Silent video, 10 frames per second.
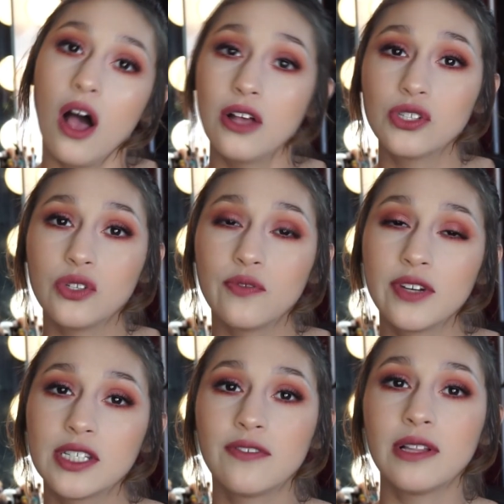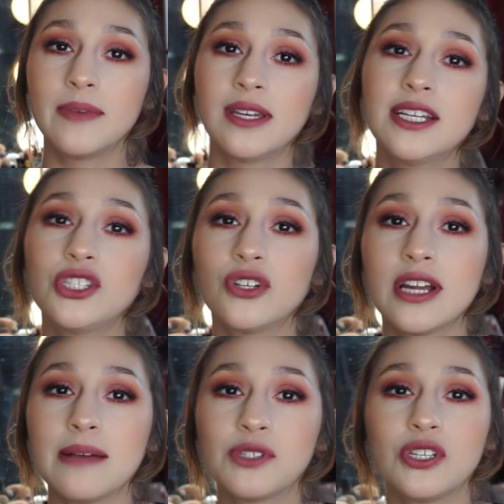Also, don't forget to follow me on
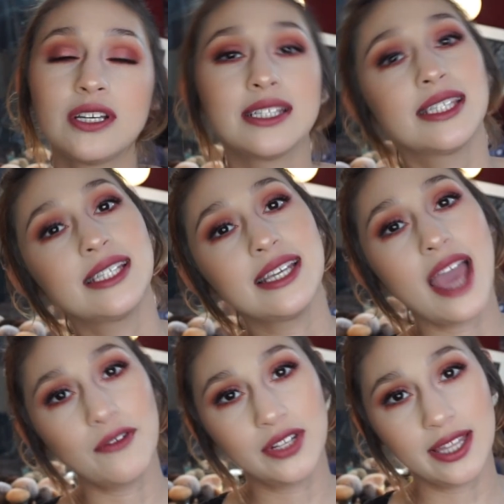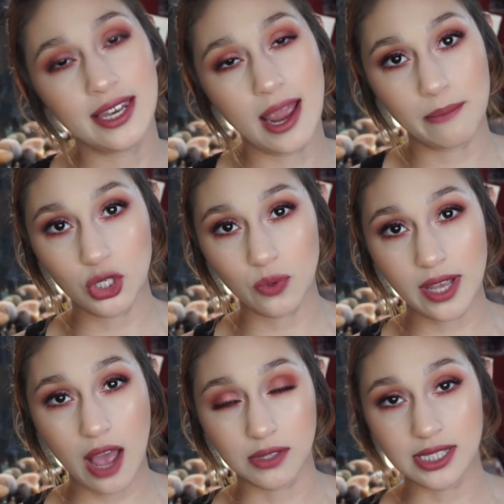Instagram so you could see everything that I'm
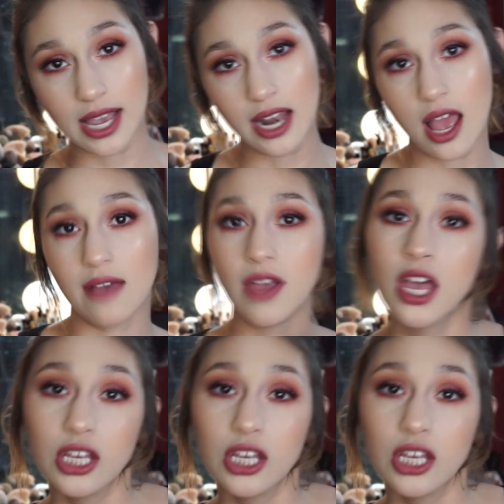doing outside of